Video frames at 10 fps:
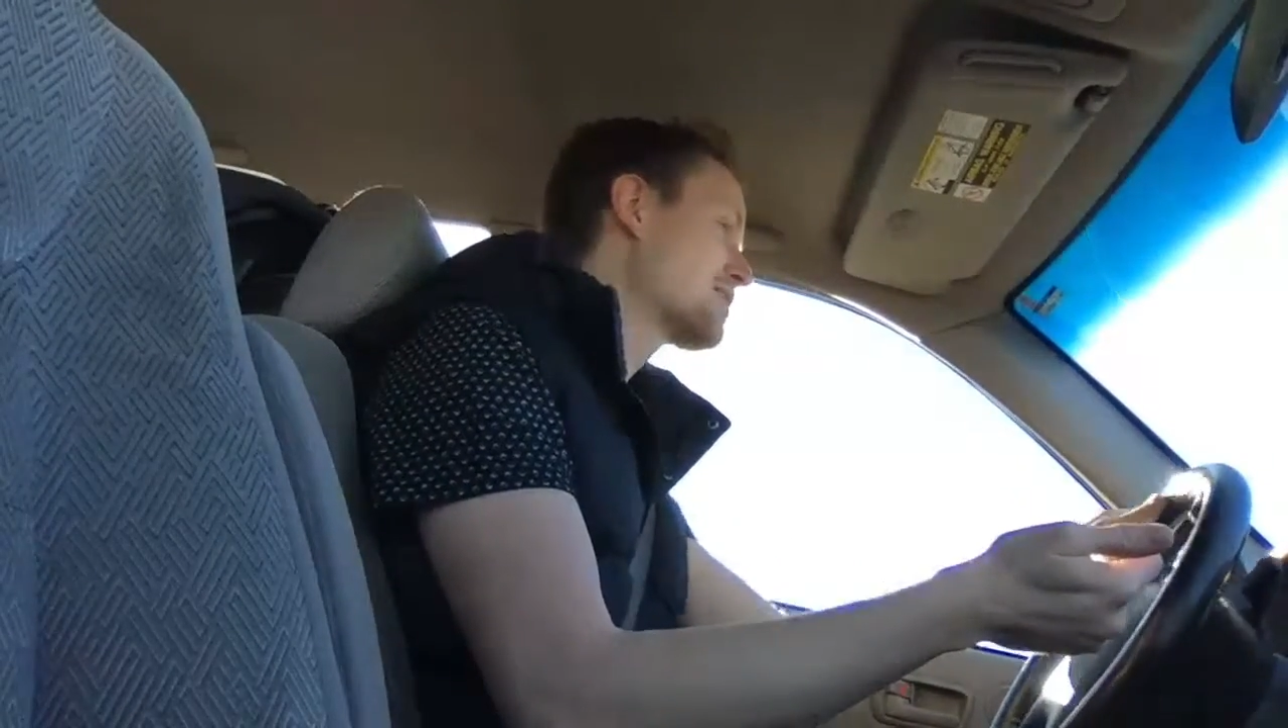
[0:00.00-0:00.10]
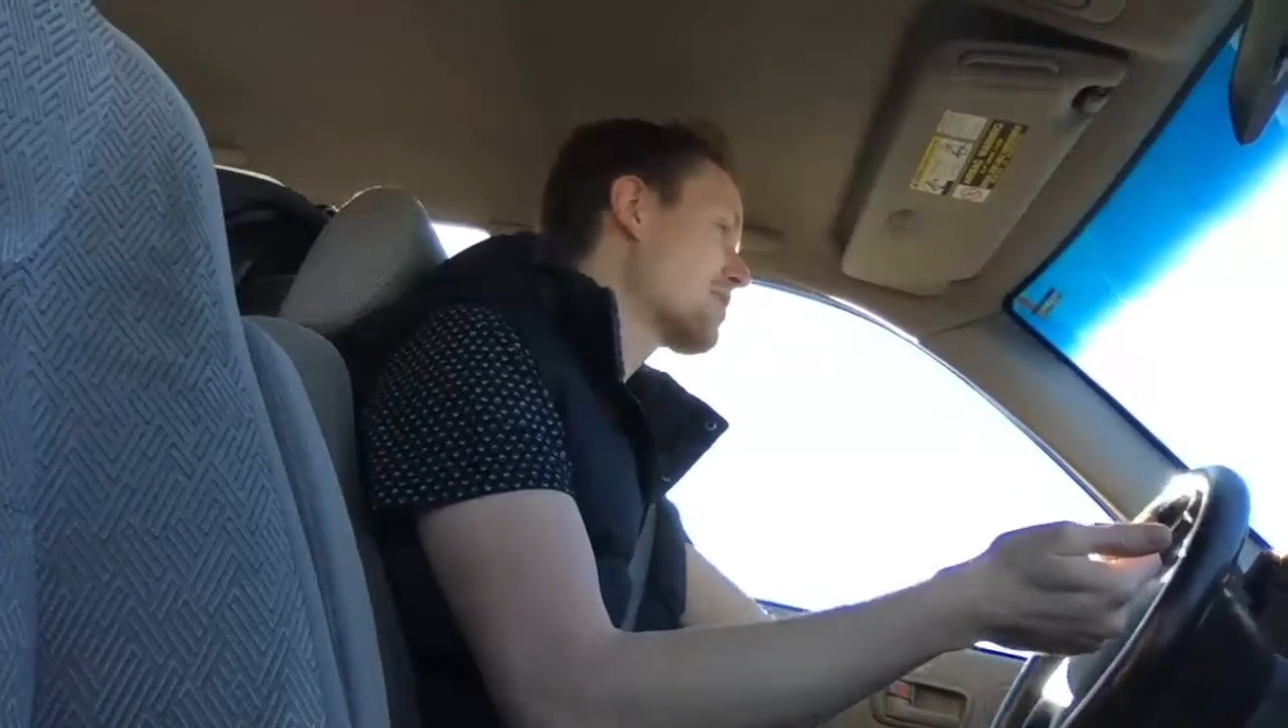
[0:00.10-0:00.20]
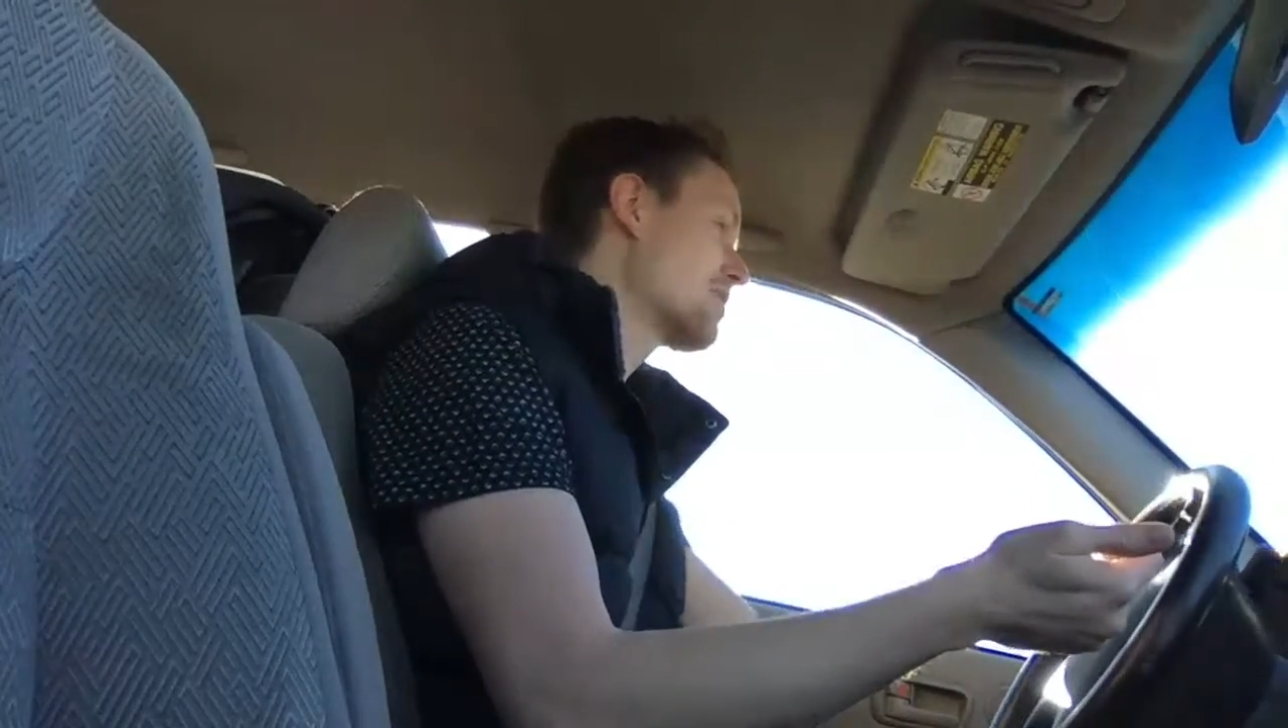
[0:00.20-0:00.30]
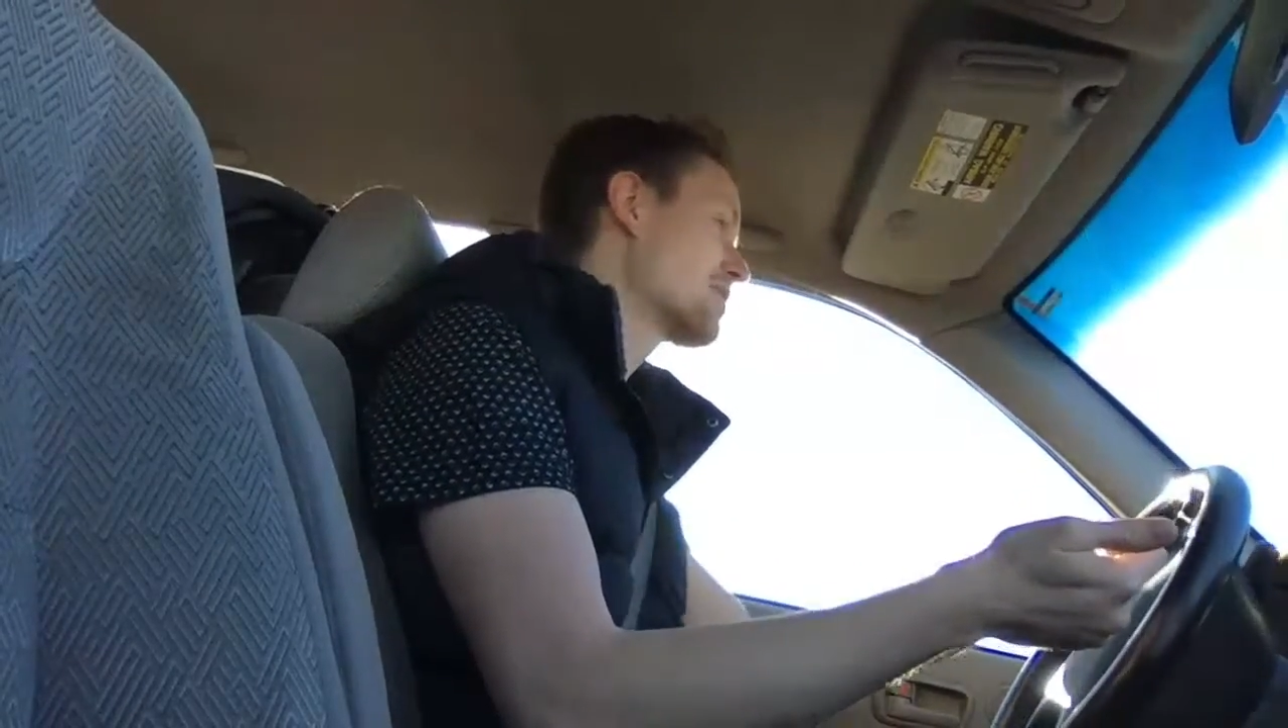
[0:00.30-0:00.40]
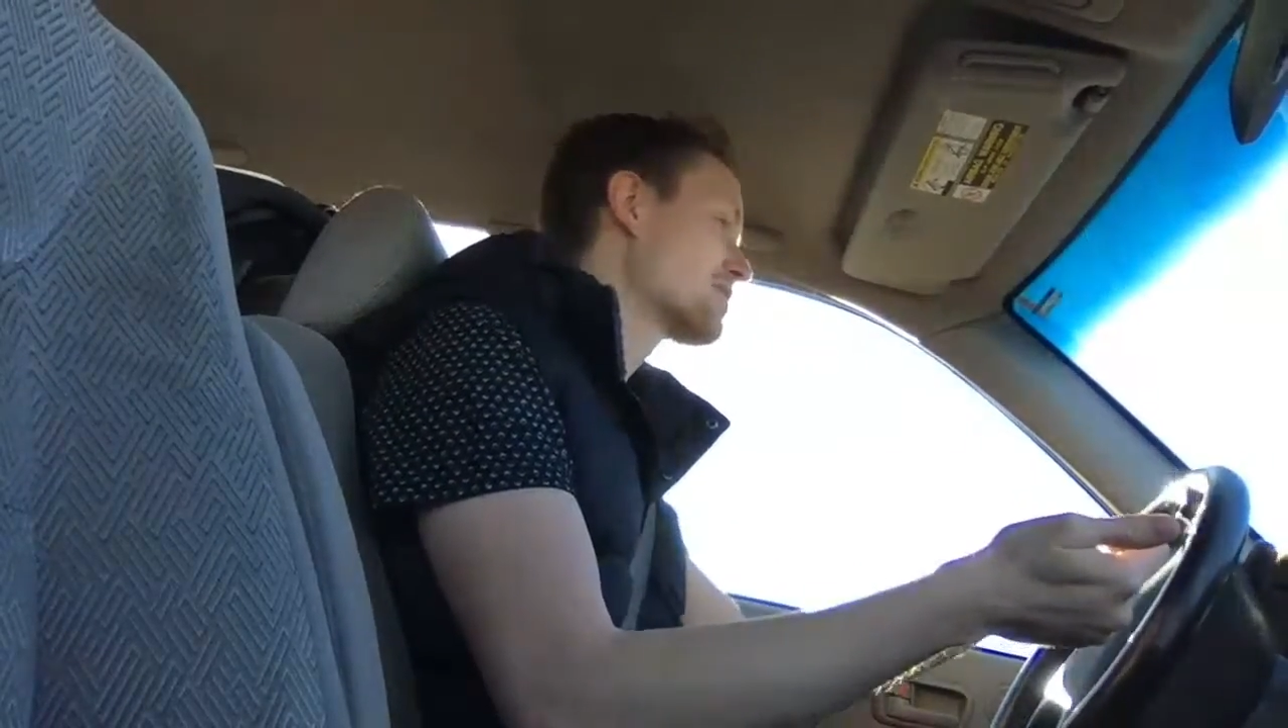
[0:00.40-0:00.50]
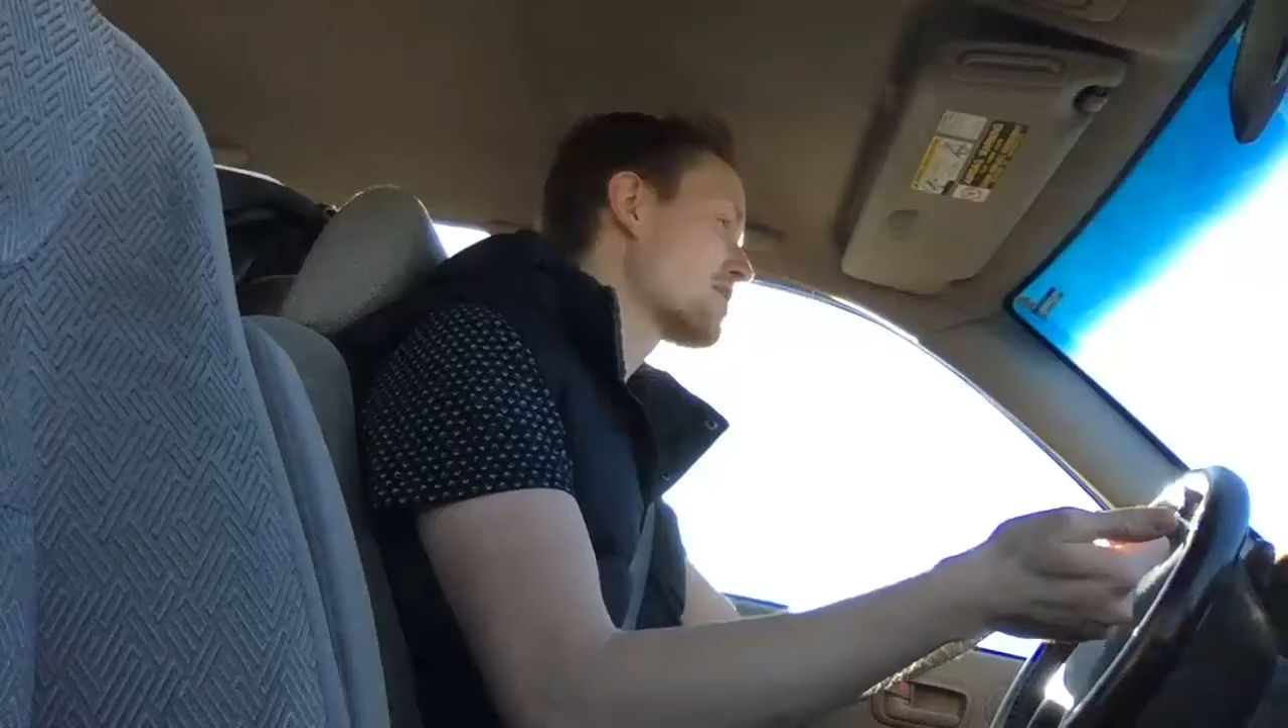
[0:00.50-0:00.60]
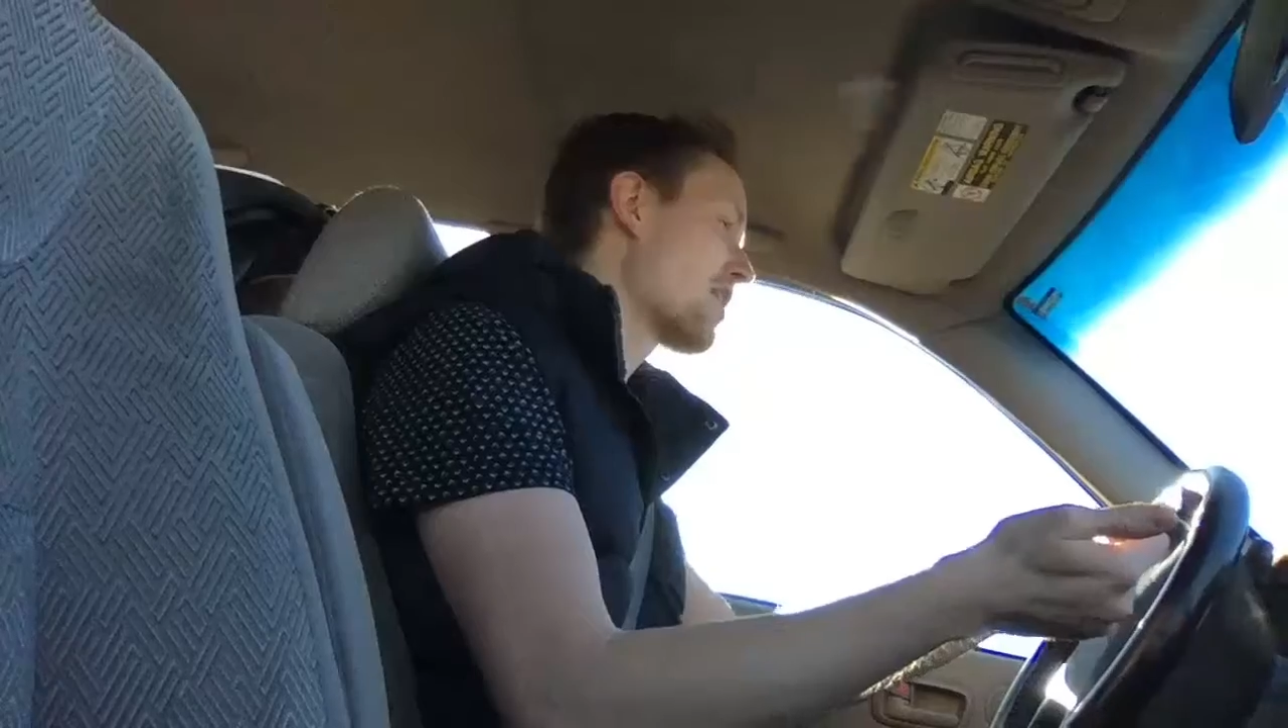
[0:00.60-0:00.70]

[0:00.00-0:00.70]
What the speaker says: songs